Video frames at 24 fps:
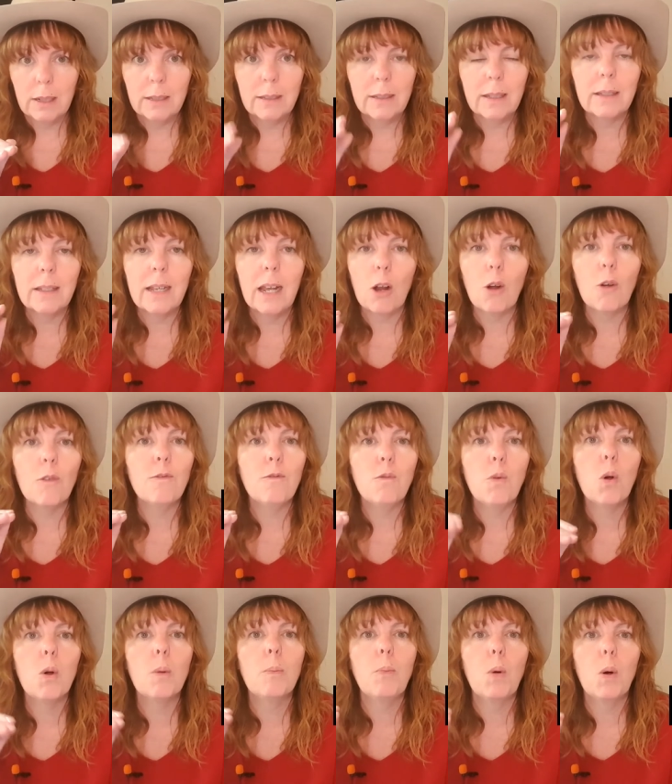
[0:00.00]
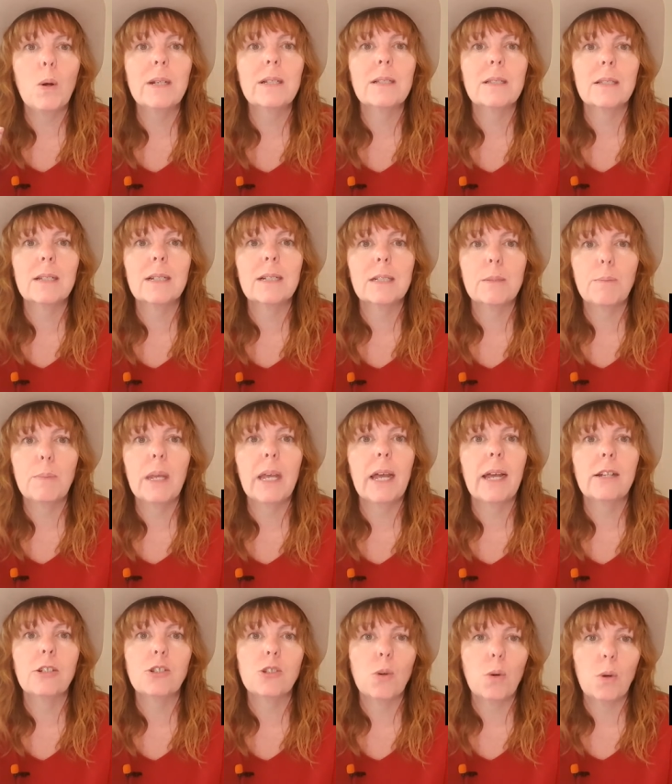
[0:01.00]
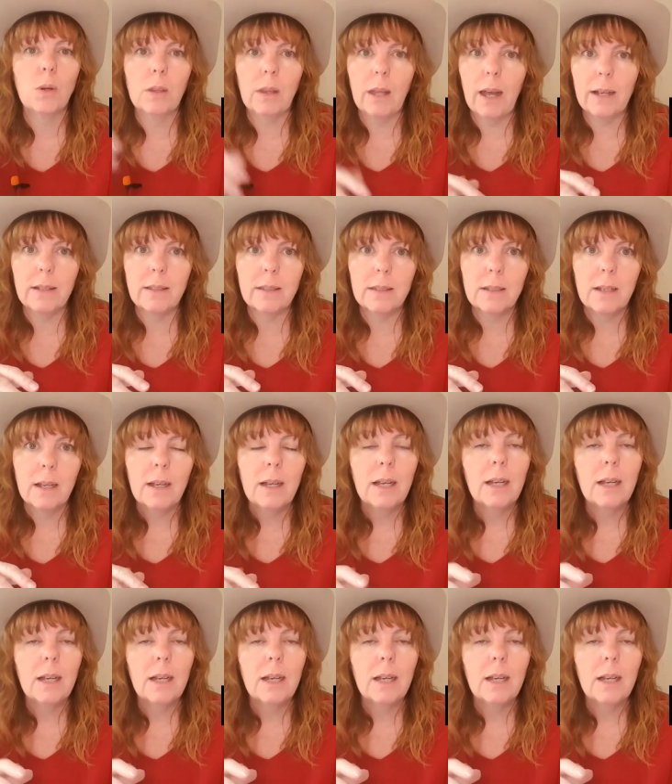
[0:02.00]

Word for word: that they are four point six pH or less,